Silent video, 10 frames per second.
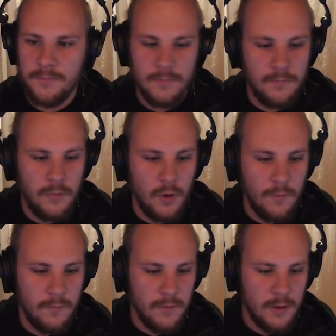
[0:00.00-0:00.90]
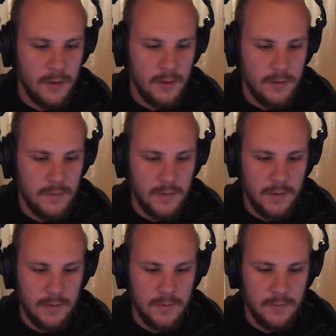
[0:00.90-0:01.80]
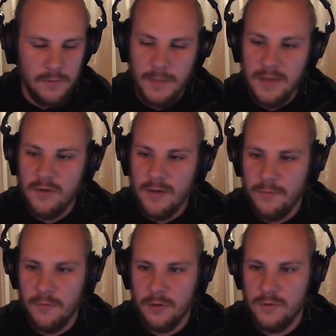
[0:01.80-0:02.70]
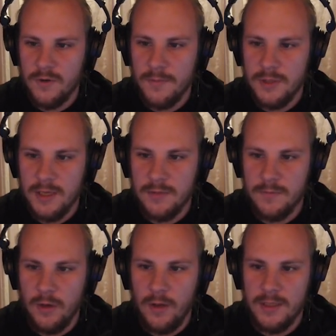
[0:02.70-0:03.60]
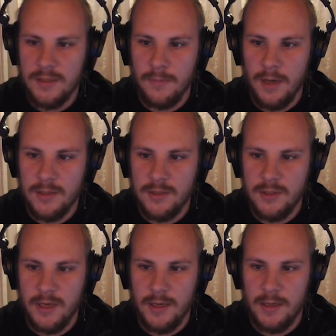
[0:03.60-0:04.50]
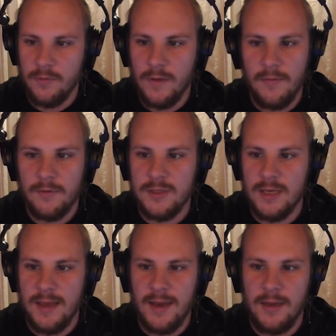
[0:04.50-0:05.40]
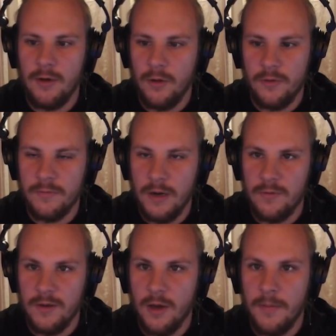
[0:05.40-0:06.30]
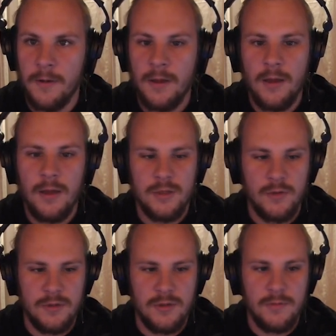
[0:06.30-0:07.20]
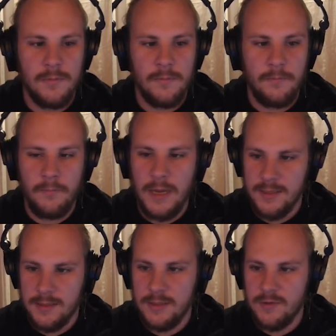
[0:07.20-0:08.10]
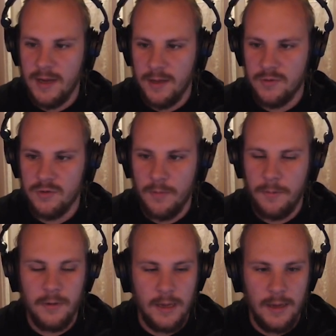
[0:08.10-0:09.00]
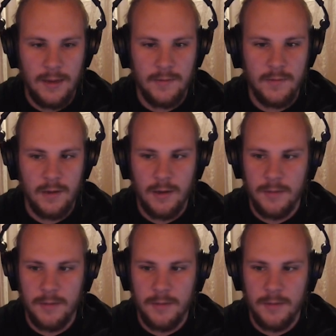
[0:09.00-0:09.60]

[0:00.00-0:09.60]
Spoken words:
both the metering for the drums as well as the master chain. I don't have to set any other routing up. So it's basically drag and drop and